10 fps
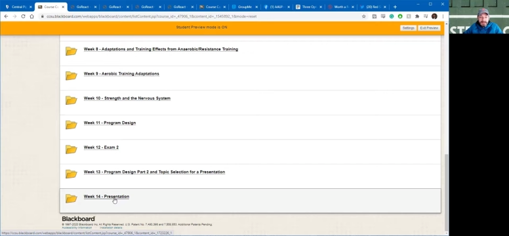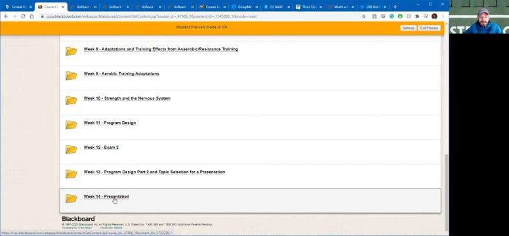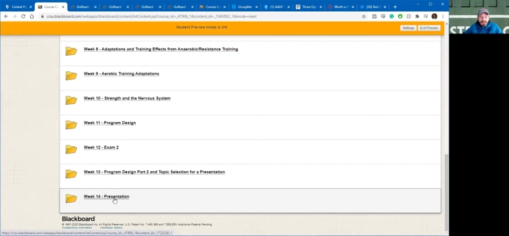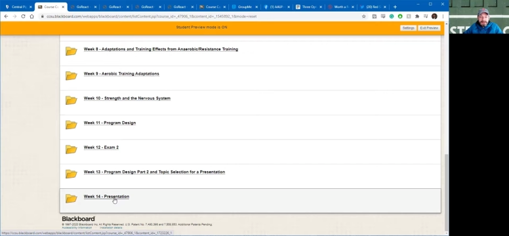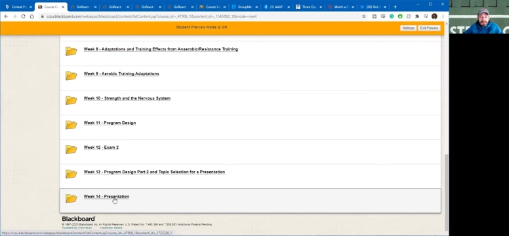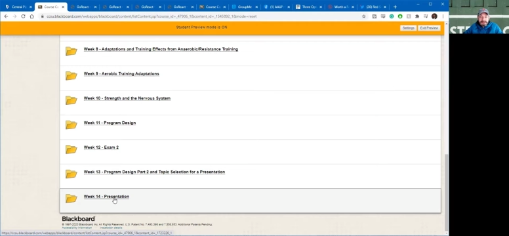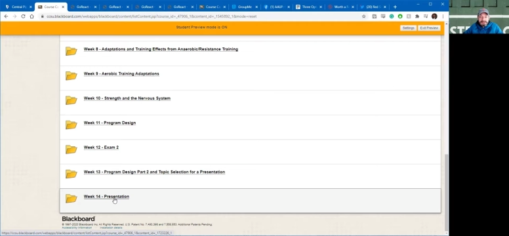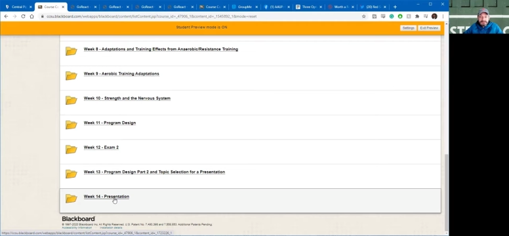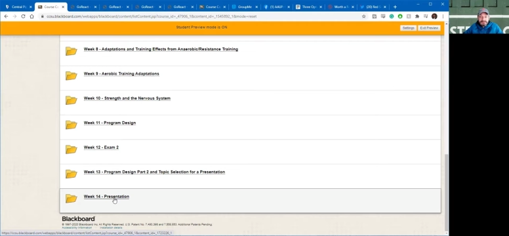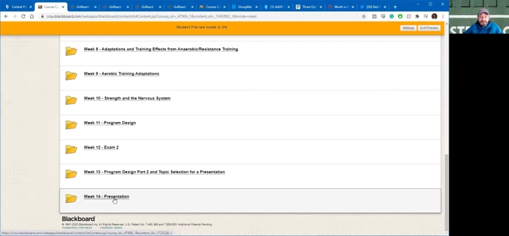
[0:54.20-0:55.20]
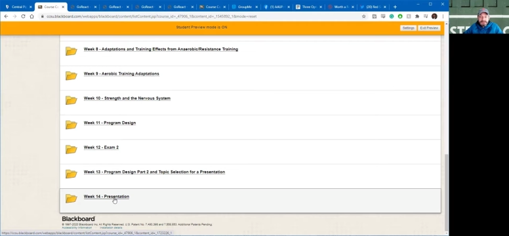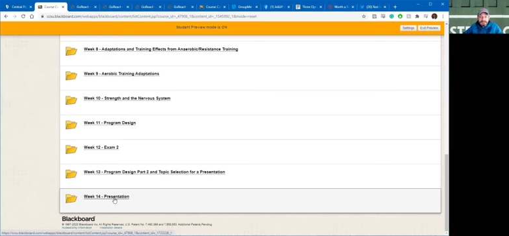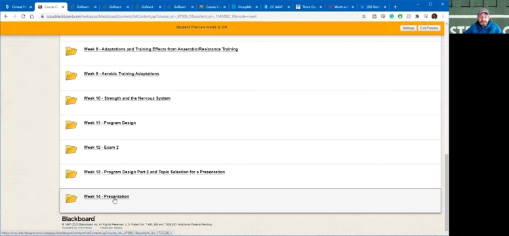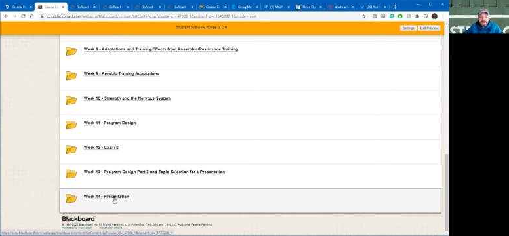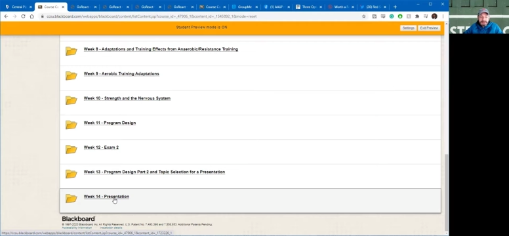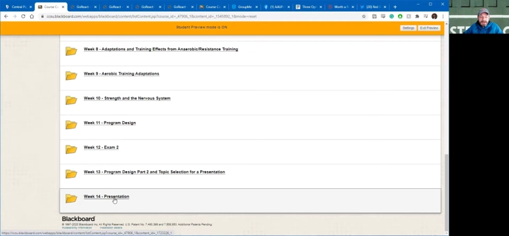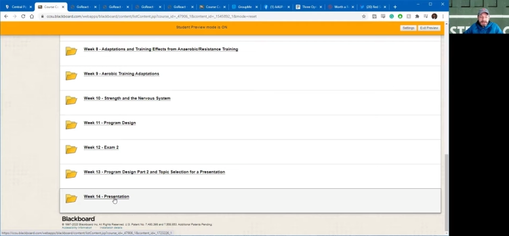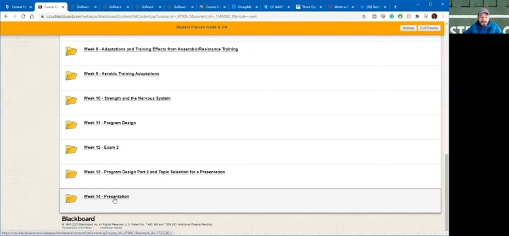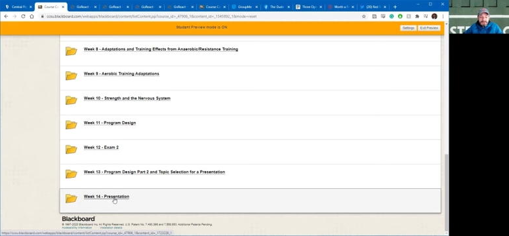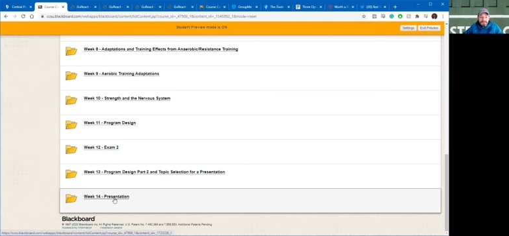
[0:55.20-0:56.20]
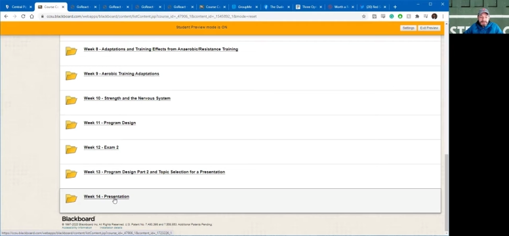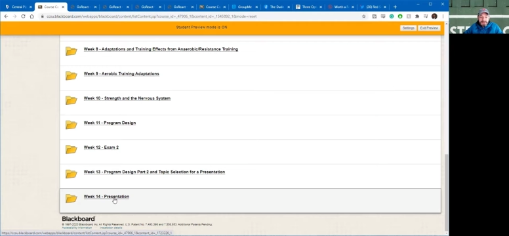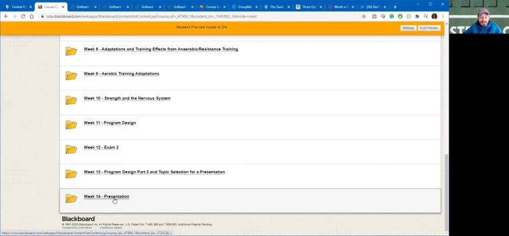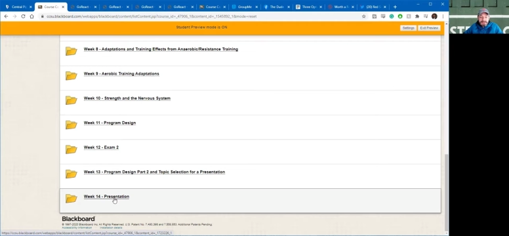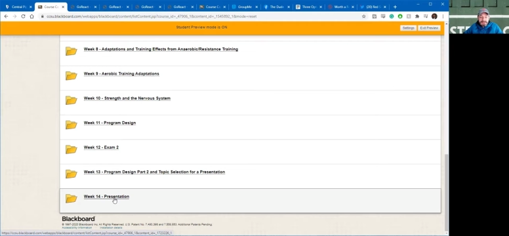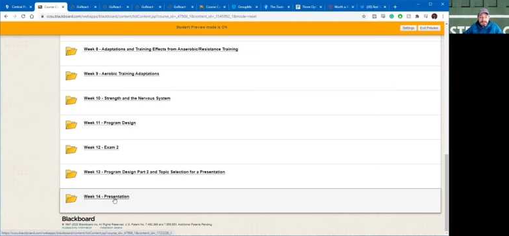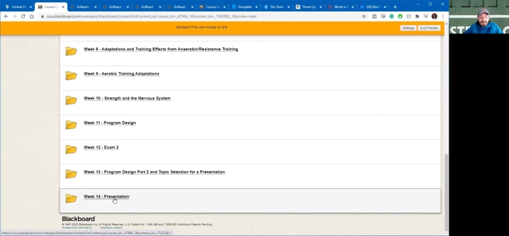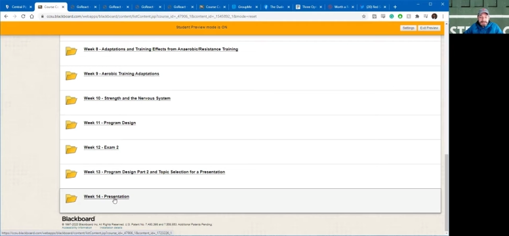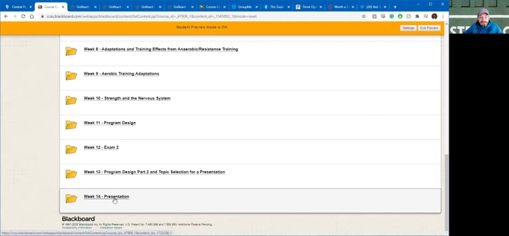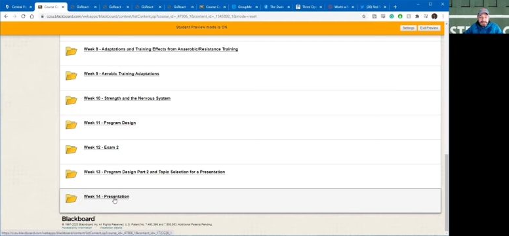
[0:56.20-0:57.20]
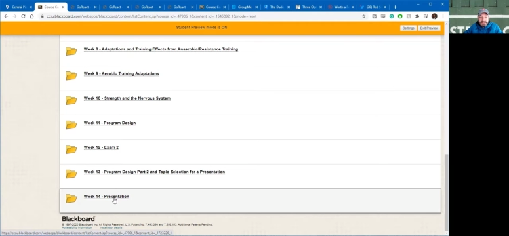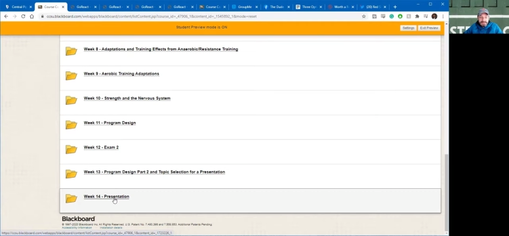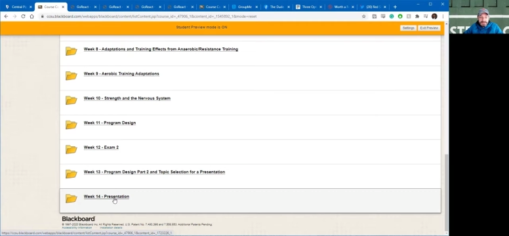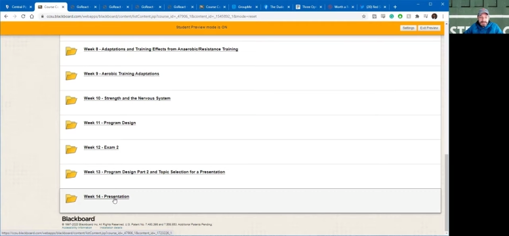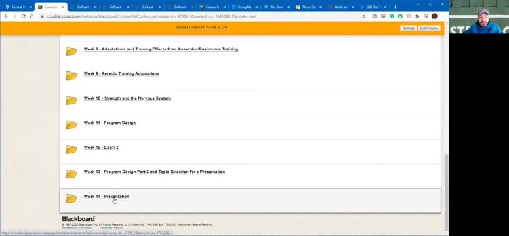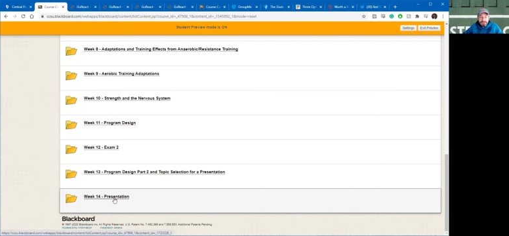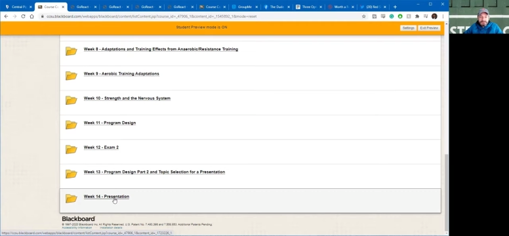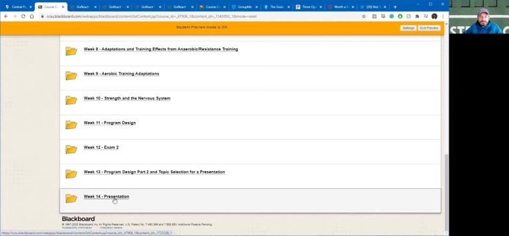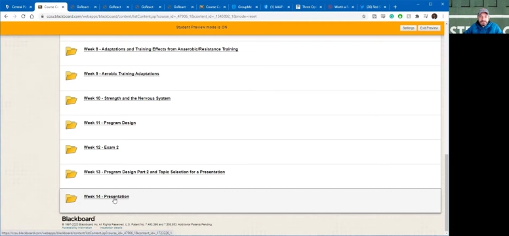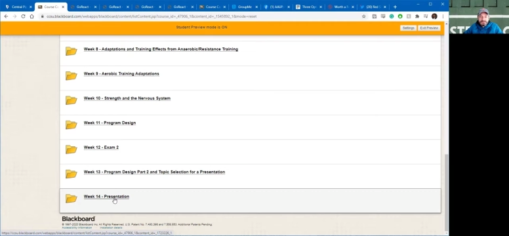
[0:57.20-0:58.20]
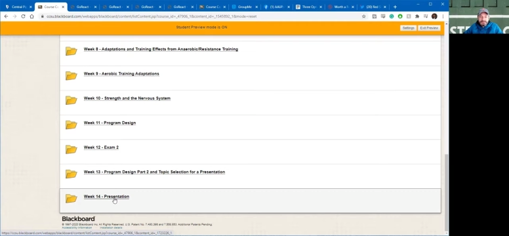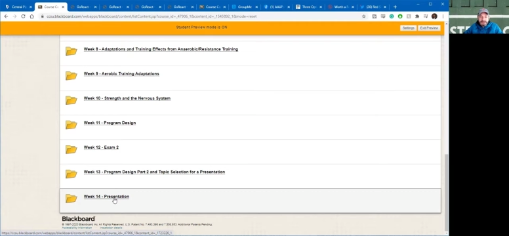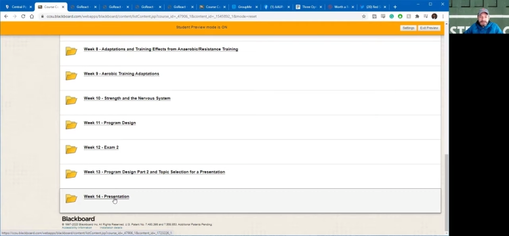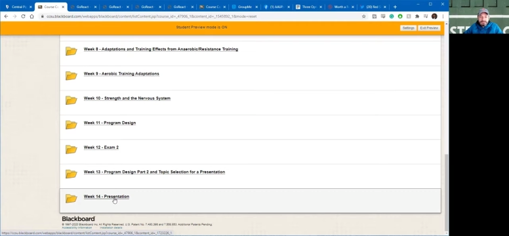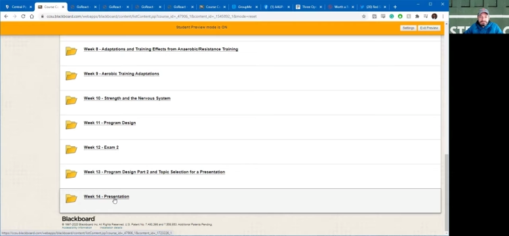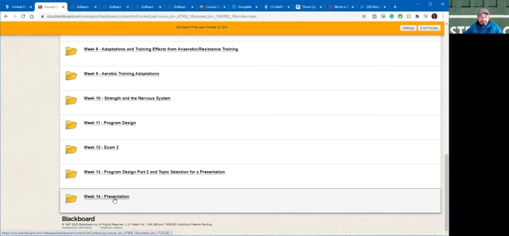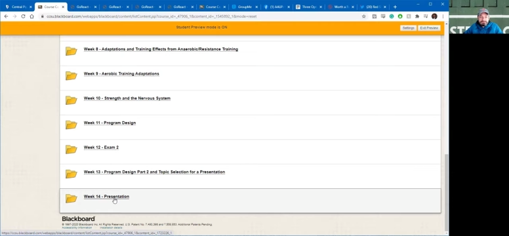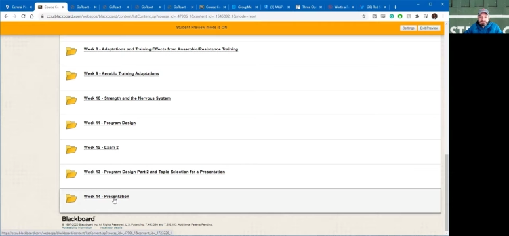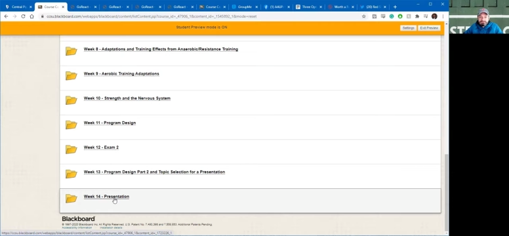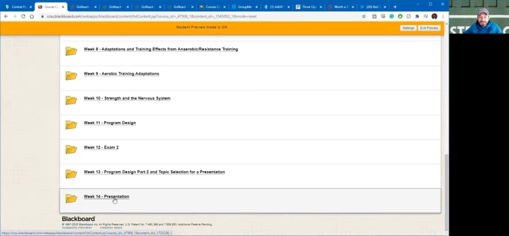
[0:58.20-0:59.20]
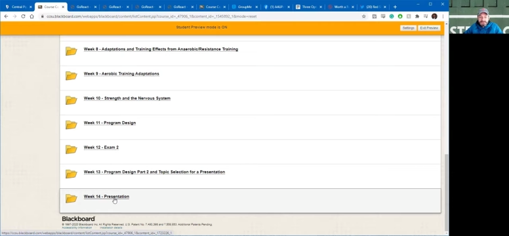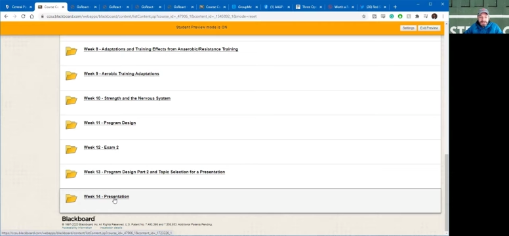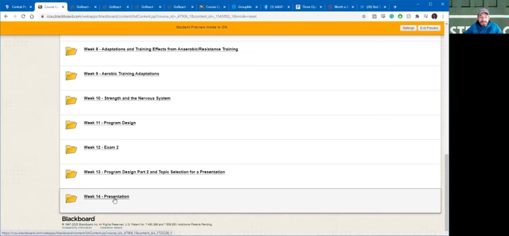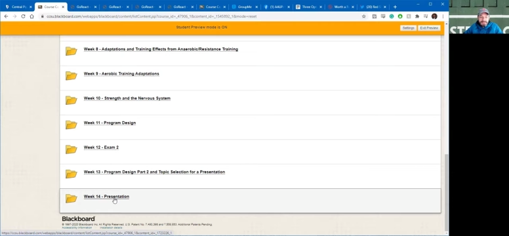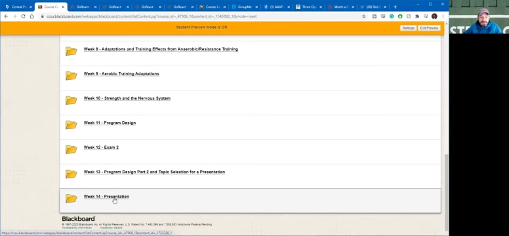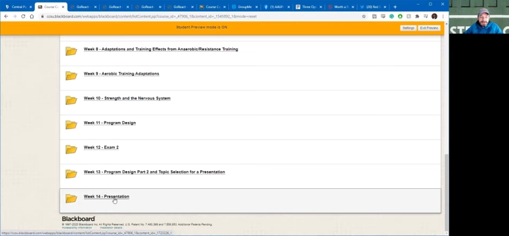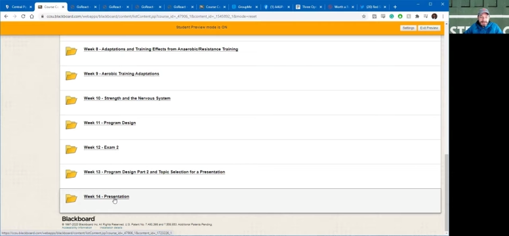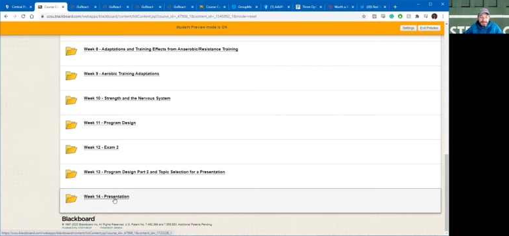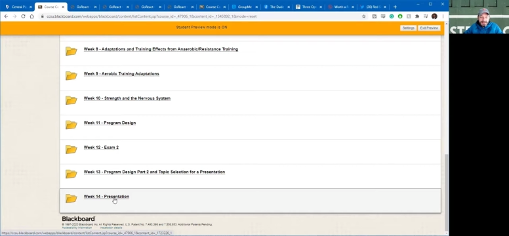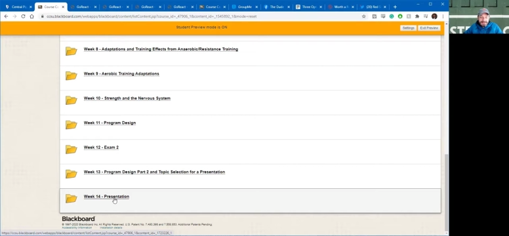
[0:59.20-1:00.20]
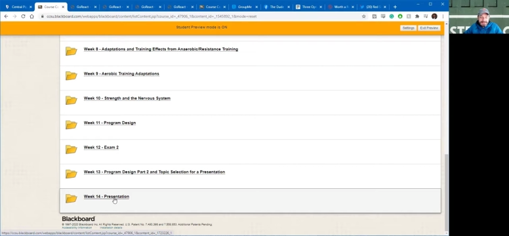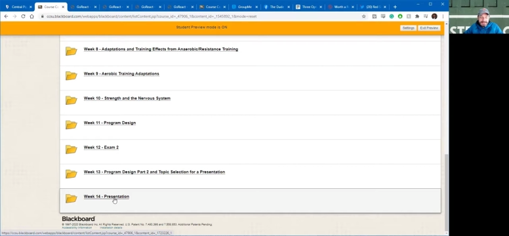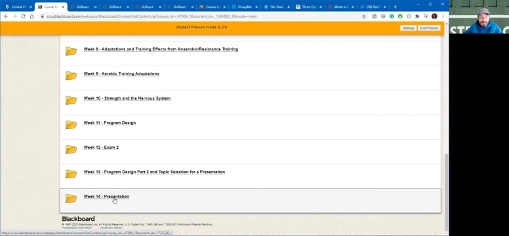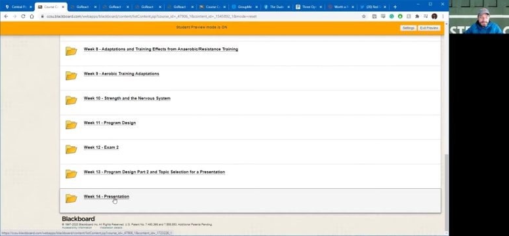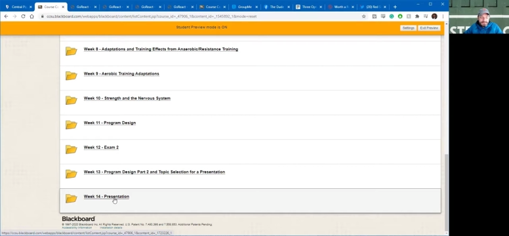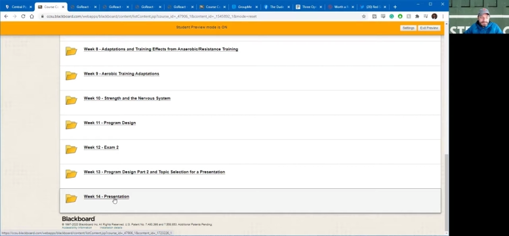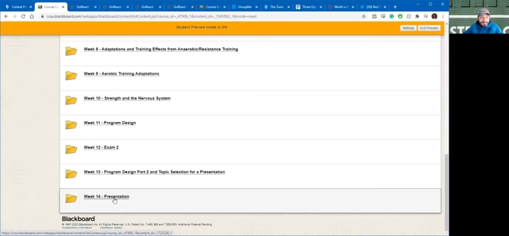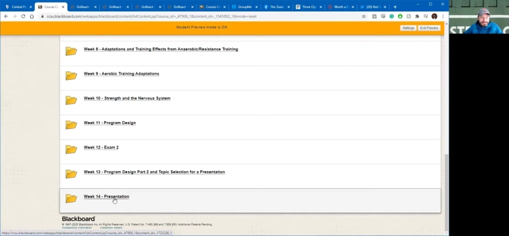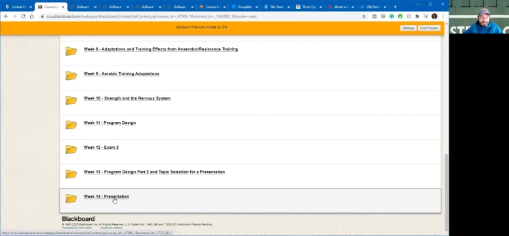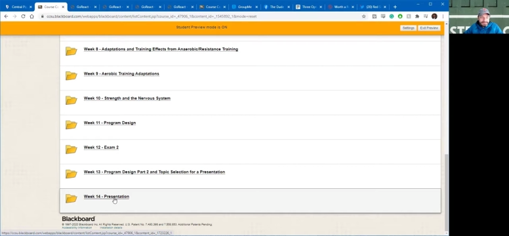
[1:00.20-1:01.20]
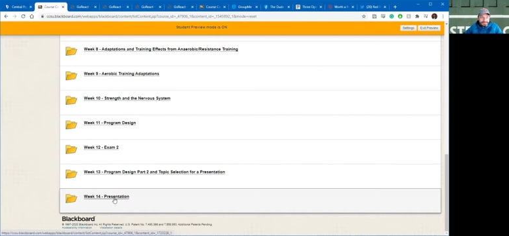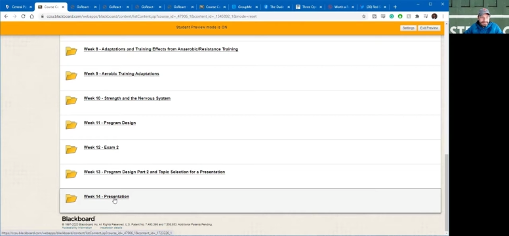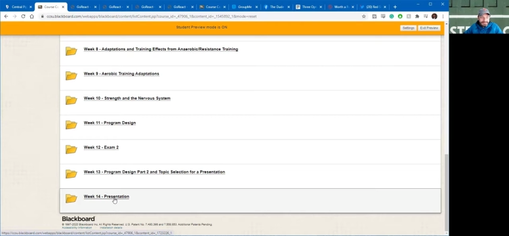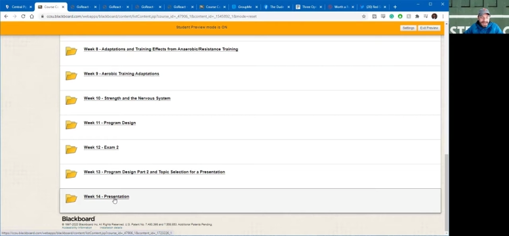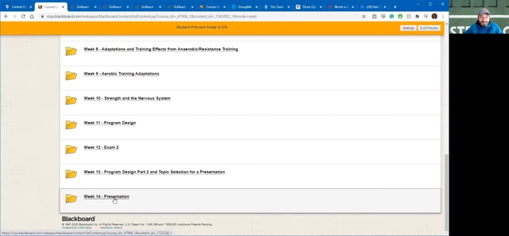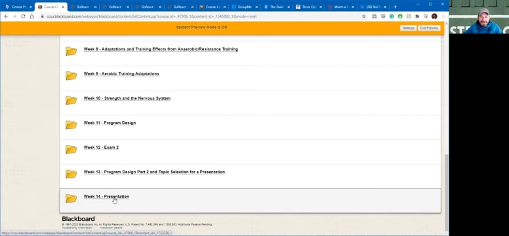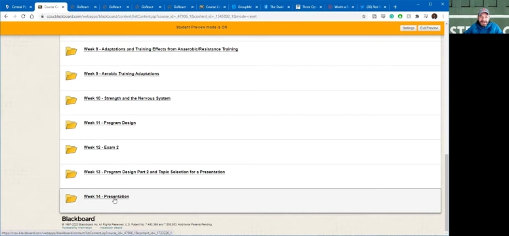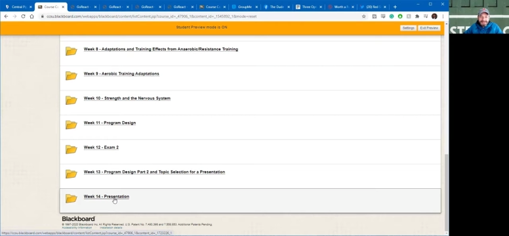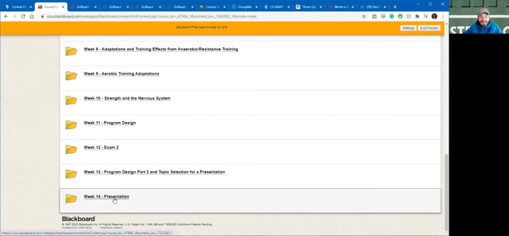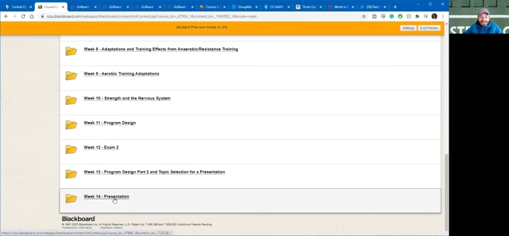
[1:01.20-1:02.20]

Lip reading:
No face is visible, so there are no lips to read.